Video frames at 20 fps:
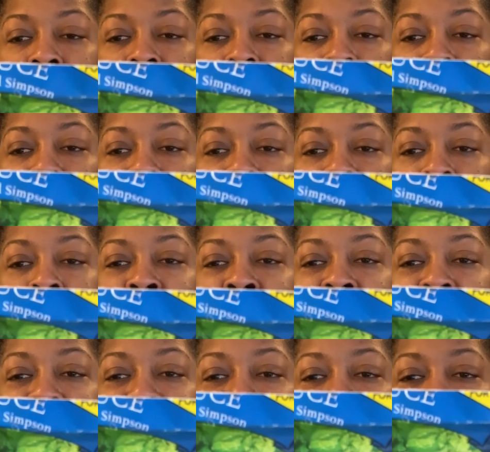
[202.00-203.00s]
It's a
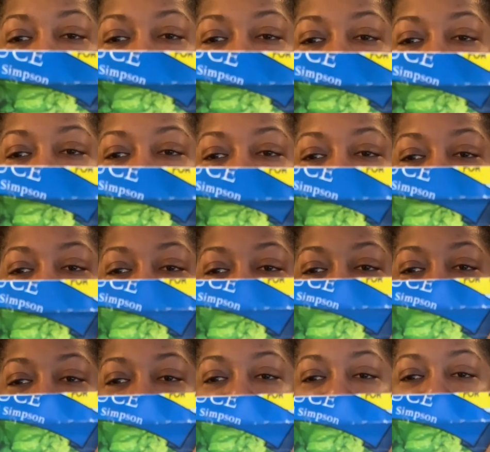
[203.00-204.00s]
Black Simpson
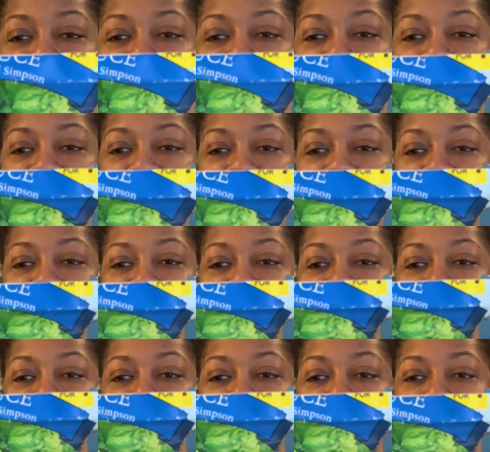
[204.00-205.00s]
seeded
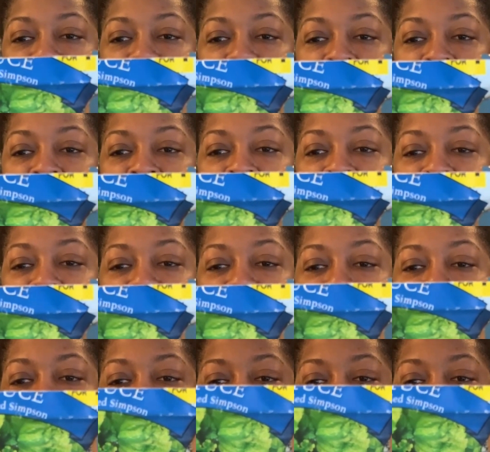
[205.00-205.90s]
lettuce.